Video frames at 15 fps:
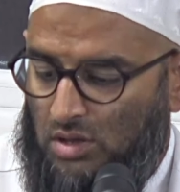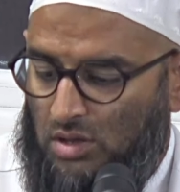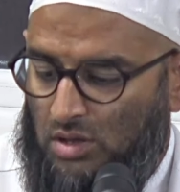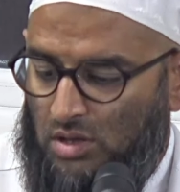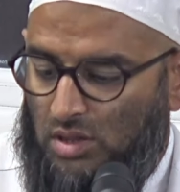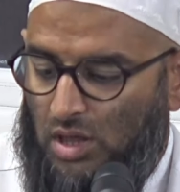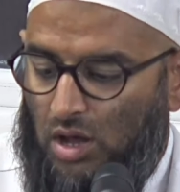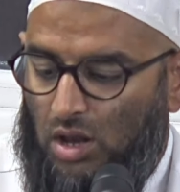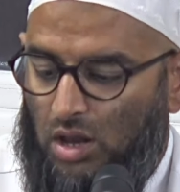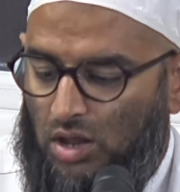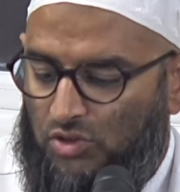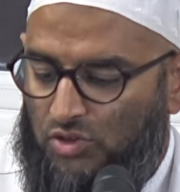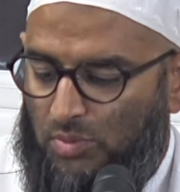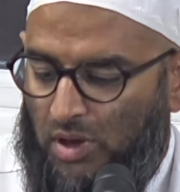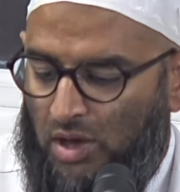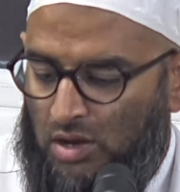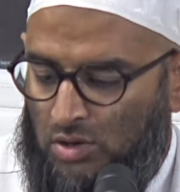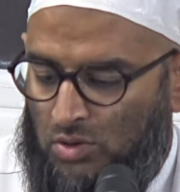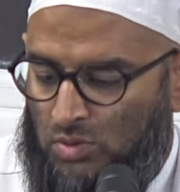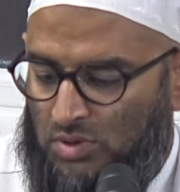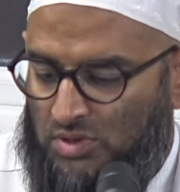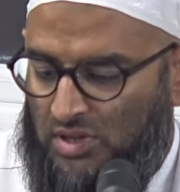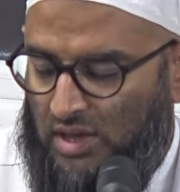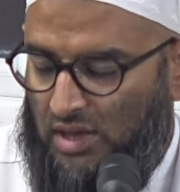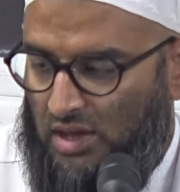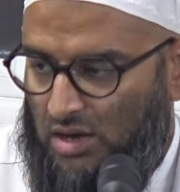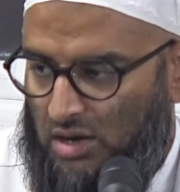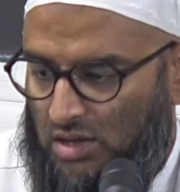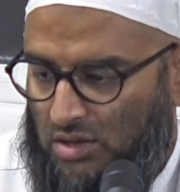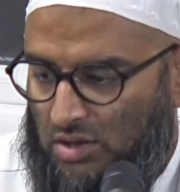that Allah subhanahu wa
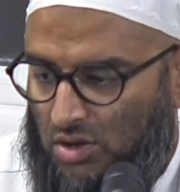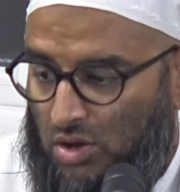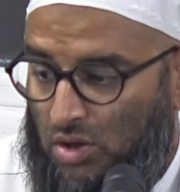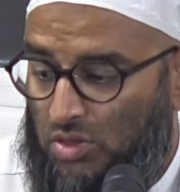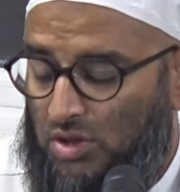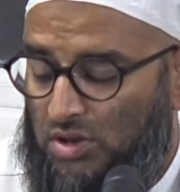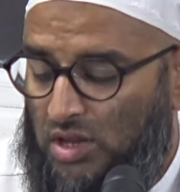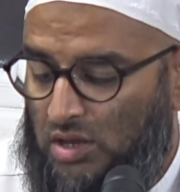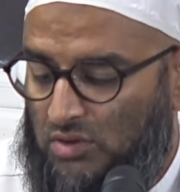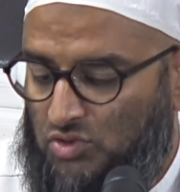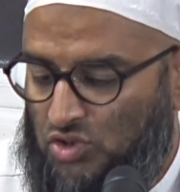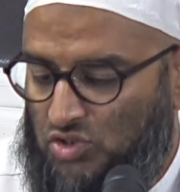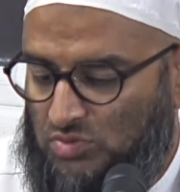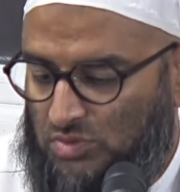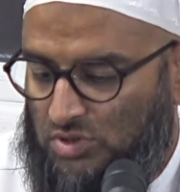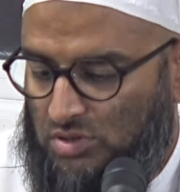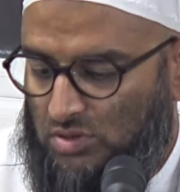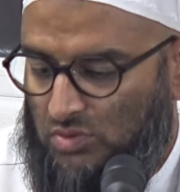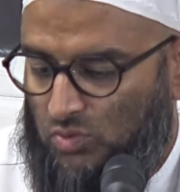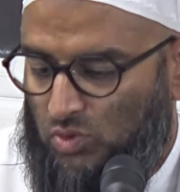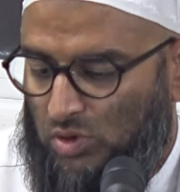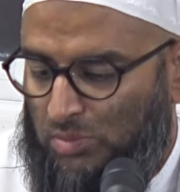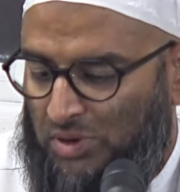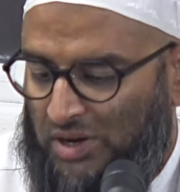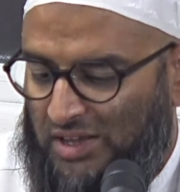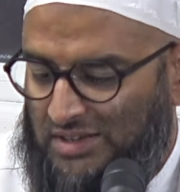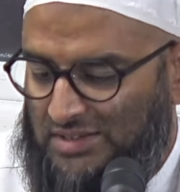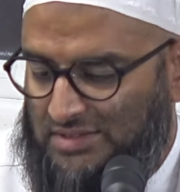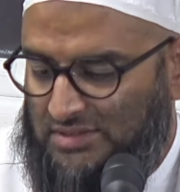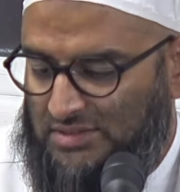ta'ala on the day of judgment will
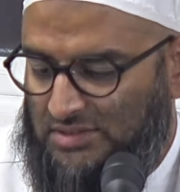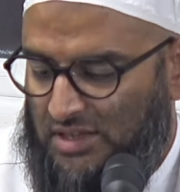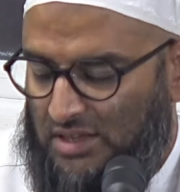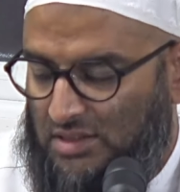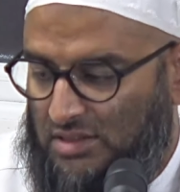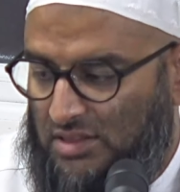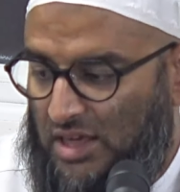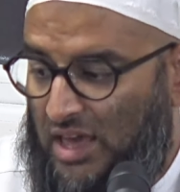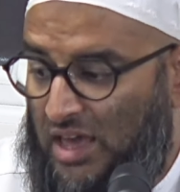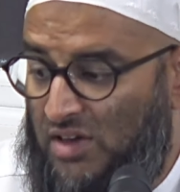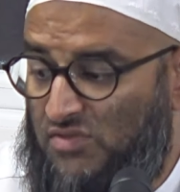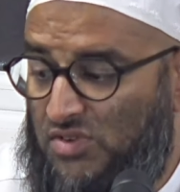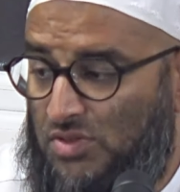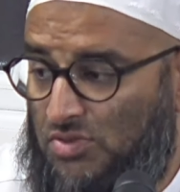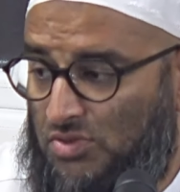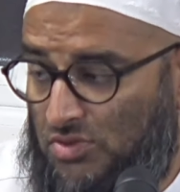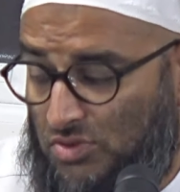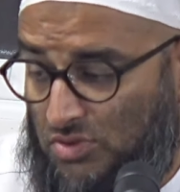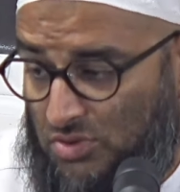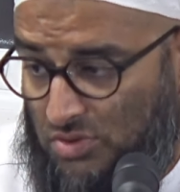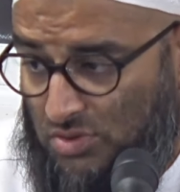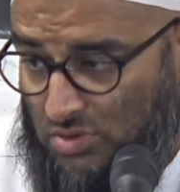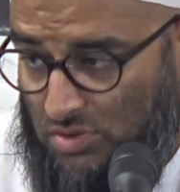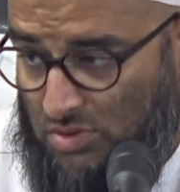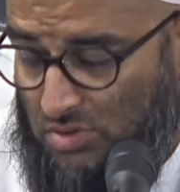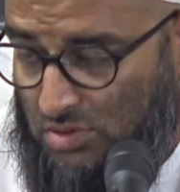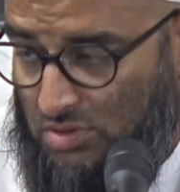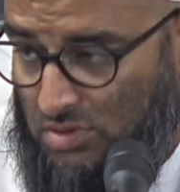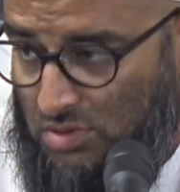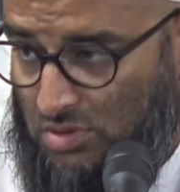place the heavens,
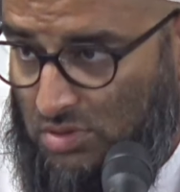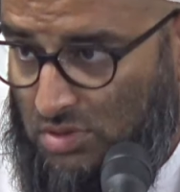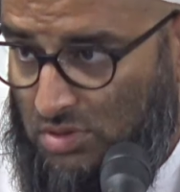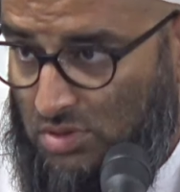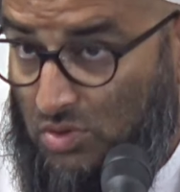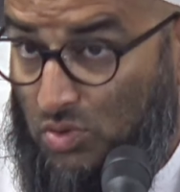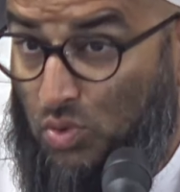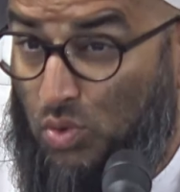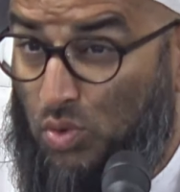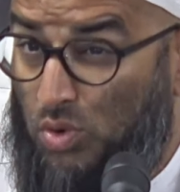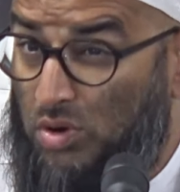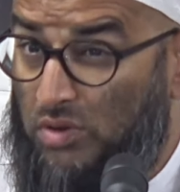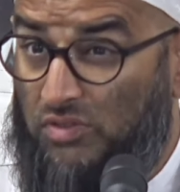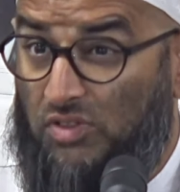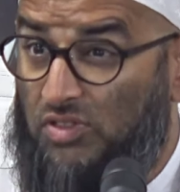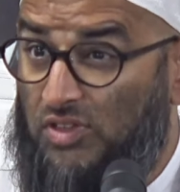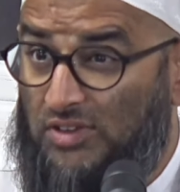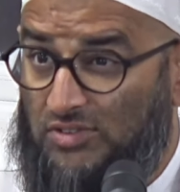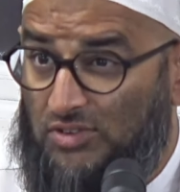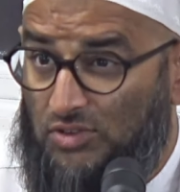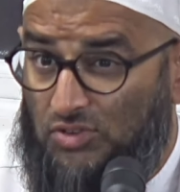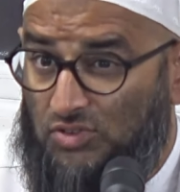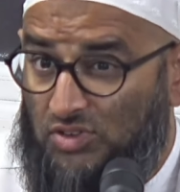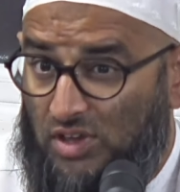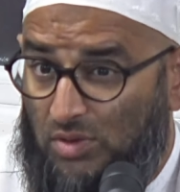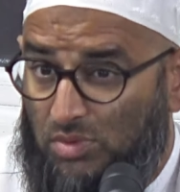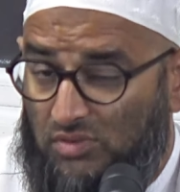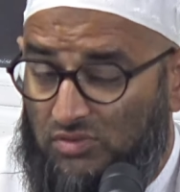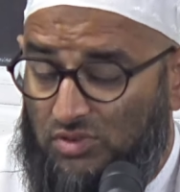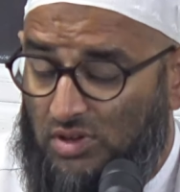all of the things that you see
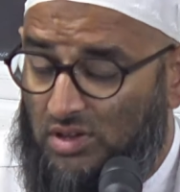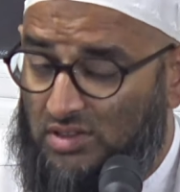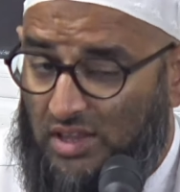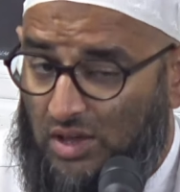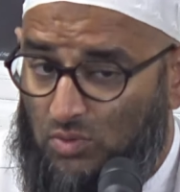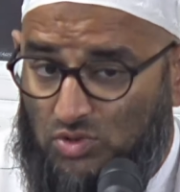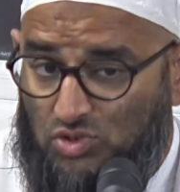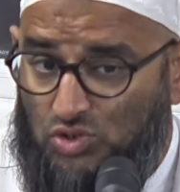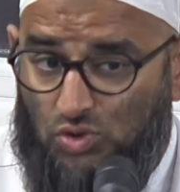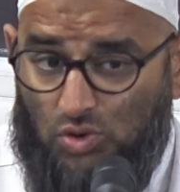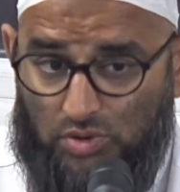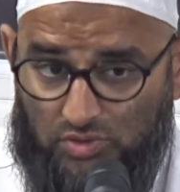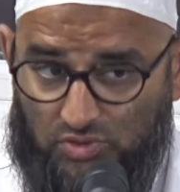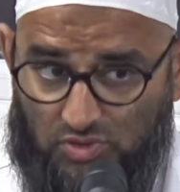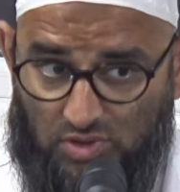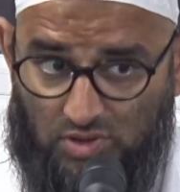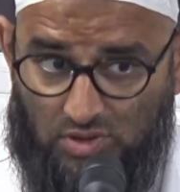above you and that which you can't see.